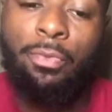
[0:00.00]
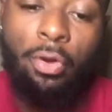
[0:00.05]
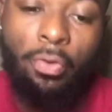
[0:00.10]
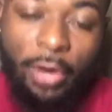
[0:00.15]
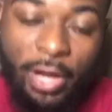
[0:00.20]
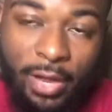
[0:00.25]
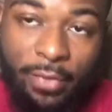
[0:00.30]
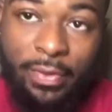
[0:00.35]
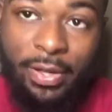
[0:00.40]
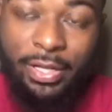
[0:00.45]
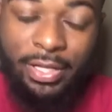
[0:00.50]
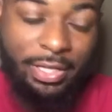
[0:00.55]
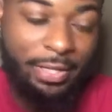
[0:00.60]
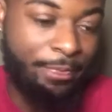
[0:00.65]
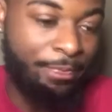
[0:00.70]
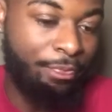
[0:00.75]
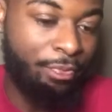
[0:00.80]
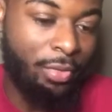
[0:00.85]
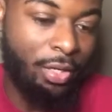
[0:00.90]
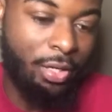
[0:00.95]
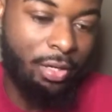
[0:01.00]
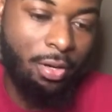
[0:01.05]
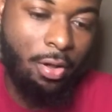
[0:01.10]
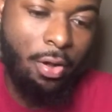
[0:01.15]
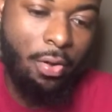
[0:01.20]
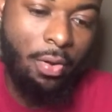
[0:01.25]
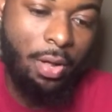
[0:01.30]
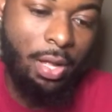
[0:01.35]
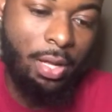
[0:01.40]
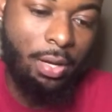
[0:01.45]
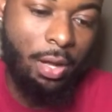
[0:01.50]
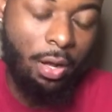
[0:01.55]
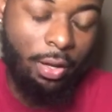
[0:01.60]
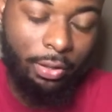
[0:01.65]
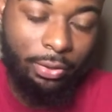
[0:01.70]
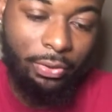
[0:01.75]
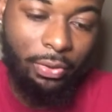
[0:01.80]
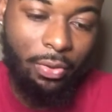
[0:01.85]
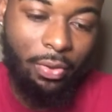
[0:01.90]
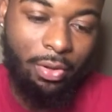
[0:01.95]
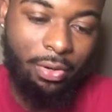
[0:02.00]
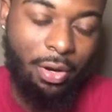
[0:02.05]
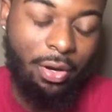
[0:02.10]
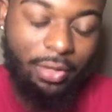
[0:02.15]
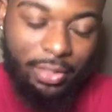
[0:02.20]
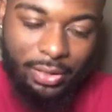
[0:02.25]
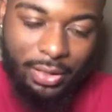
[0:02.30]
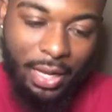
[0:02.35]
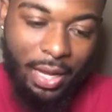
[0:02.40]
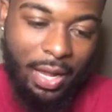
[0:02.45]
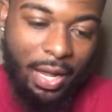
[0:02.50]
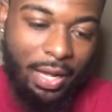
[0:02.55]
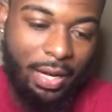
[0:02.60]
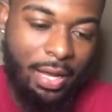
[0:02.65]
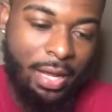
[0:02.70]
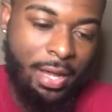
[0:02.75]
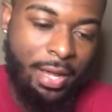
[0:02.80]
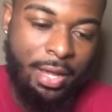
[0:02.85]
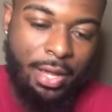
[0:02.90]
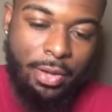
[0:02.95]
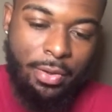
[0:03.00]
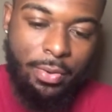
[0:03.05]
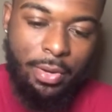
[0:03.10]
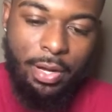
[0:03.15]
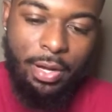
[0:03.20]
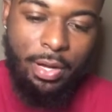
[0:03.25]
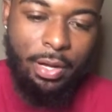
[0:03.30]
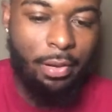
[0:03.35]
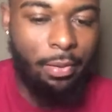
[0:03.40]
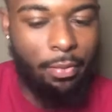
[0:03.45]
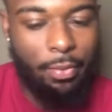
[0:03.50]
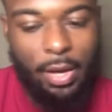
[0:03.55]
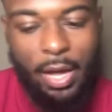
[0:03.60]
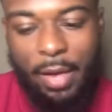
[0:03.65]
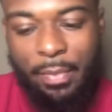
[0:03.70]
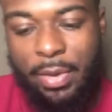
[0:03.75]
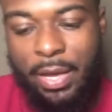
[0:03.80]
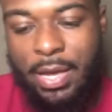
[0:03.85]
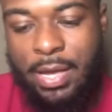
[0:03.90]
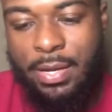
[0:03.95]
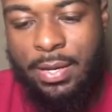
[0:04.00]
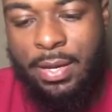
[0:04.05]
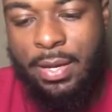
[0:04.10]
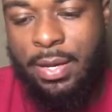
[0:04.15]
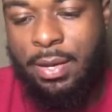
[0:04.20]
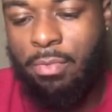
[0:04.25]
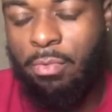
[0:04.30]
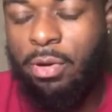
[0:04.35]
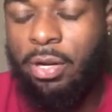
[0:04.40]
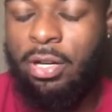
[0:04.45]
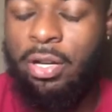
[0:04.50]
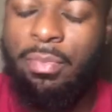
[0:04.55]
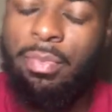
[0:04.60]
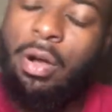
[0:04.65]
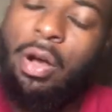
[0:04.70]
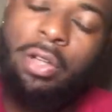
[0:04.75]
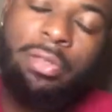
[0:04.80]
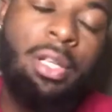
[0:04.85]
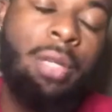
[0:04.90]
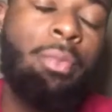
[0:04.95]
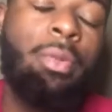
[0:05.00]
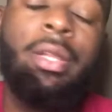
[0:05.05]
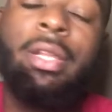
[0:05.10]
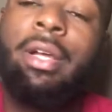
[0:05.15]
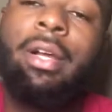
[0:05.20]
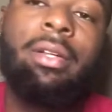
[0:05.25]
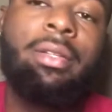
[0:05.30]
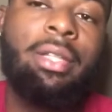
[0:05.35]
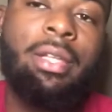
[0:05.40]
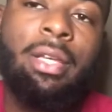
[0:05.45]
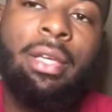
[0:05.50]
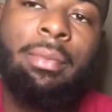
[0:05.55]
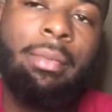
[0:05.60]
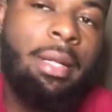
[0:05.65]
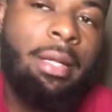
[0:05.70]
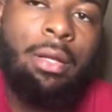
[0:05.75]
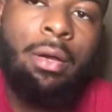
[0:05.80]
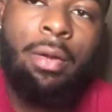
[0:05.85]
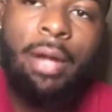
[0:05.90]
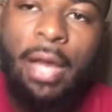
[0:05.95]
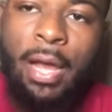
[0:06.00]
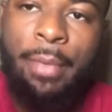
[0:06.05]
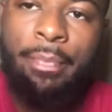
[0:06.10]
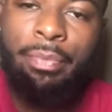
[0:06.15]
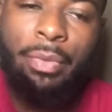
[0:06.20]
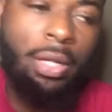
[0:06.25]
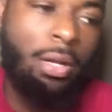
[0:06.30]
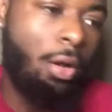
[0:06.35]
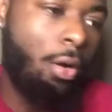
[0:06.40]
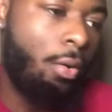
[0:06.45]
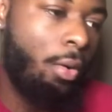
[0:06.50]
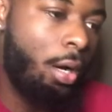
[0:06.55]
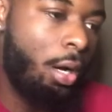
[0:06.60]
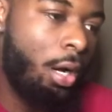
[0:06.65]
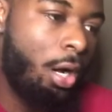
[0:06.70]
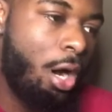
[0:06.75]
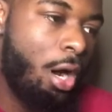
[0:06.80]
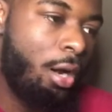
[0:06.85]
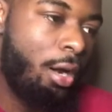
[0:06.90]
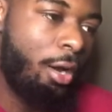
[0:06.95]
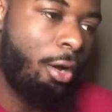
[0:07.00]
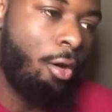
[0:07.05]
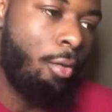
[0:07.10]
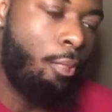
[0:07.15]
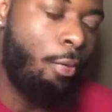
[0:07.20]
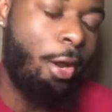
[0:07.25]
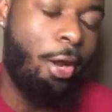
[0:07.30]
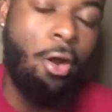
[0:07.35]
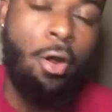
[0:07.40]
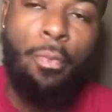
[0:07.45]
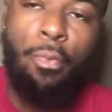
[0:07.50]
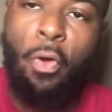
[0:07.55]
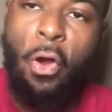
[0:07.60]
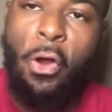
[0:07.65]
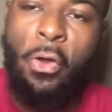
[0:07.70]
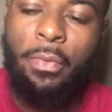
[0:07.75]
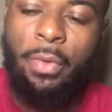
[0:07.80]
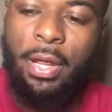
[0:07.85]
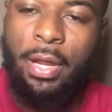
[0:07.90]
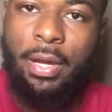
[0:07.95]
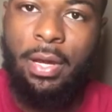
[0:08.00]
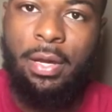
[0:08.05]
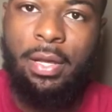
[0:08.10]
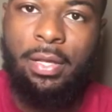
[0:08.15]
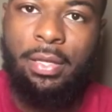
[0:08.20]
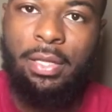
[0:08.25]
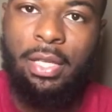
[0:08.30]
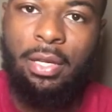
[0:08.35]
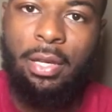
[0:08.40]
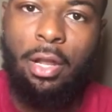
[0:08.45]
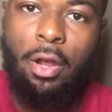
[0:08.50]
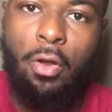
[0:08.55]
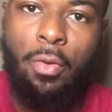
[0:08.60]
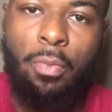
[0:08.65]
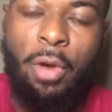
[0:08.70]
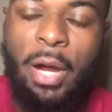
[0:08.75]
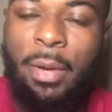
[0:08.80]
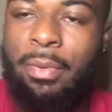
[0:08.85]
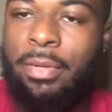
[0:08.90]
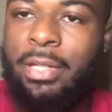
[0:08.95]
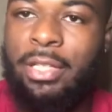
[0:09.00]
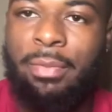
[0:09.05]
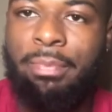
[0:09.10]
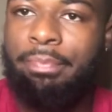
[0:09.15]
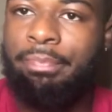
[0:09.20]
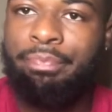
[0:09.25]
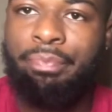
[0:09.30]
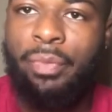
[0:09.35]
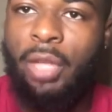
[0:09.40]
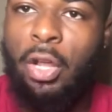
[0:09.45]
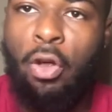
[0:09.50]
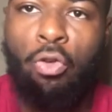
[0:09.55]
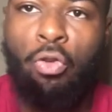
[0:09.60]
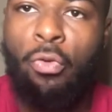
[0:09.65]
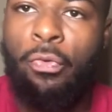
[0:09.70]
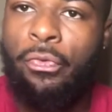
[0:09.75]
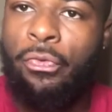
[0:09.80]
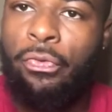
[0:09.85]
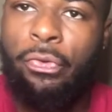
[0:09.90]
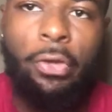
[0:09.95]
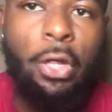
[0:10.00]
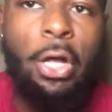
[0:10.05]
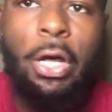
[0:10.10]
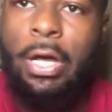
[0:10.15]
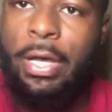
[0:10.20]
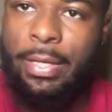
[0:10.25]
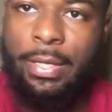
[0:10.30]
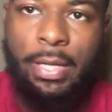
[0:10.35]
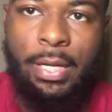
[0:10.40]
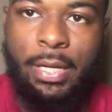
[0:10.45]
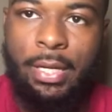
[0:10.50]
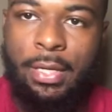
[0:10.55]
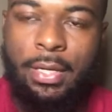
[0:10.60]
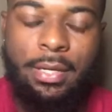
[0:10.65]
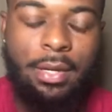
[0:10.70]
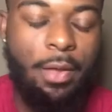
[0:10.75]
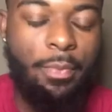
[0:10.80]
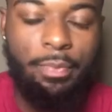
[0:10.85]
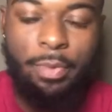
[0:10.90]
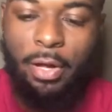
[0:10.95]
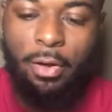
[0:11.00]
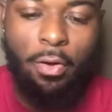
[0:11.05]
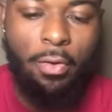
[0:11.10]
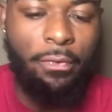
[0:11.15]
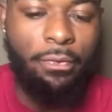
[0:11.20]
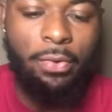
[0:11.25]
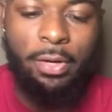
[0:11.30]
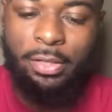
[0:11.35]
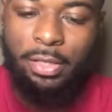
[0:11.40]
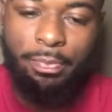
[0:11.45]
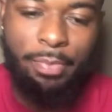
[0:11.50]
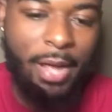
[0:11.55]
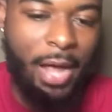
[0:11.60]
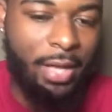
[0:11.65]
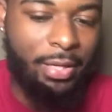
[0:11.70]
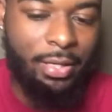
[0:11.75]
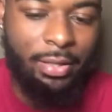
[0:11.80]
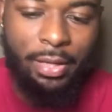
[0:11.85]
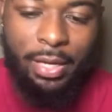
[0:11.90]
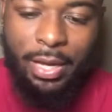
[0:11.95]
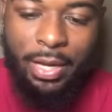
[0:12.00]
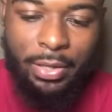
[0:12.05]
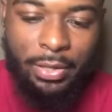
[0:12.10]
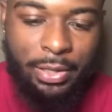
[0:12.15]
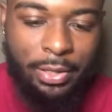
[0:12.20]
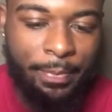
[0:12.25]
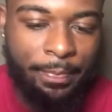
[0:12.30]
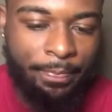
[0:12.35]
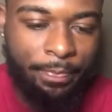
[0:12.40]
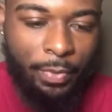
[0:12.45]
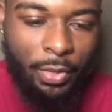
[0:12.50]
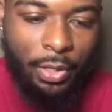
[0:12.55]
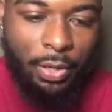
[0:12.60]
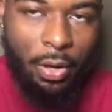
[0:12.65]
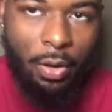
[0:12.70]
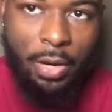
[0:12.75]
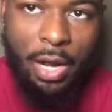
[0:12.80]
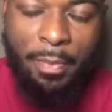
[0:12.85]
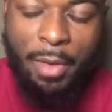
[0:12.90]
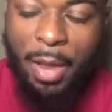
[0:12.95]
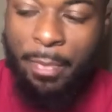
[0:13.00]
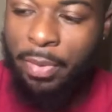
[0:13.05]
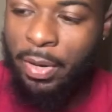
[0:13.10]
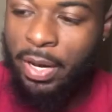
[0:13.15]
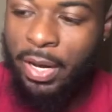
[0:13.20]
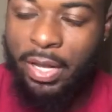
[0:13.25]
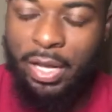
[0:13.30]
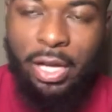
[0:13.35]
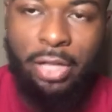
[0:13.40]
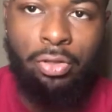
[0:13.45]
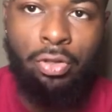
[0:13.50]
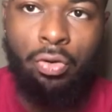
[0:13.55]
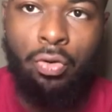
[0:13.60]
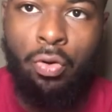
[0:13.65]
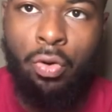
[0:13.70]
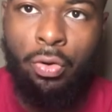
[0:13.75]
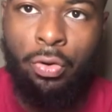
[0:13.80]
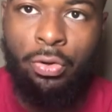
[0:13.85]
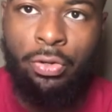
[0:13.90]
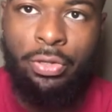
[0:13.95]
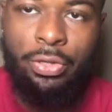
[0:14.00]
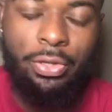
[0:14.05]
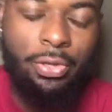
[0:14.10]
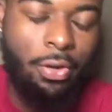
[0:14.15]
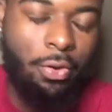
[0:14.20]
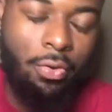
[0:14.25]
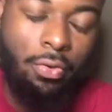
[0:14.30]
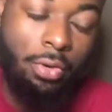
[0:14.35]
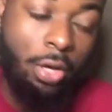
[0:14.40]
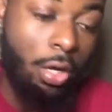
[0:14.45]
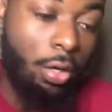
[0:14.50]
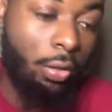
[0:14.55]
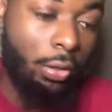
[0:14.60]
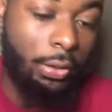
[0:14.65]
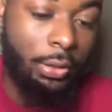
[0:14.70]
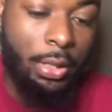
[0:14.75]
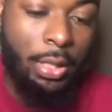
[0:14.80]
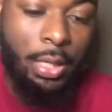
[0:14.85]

Ravens. And also on our side, running the ball is not really our thing. They know that. They're going to probably, and another thing, they're going to flood the passing lanes. They might put in extra corners. Who knows?